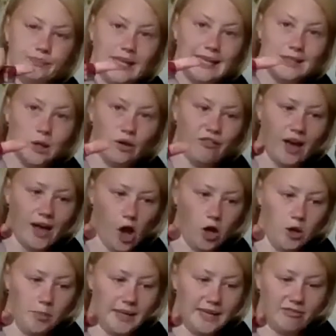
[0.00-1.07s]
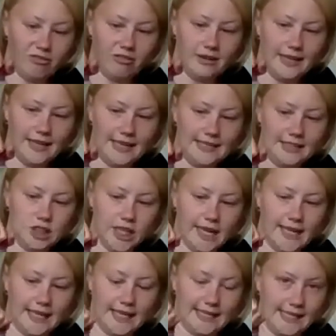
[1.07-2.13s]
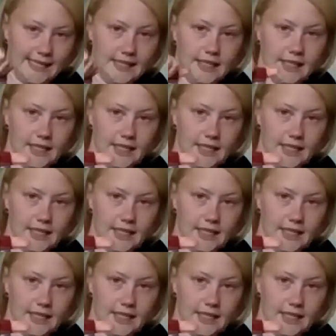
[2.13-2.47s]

So if I open it really gently,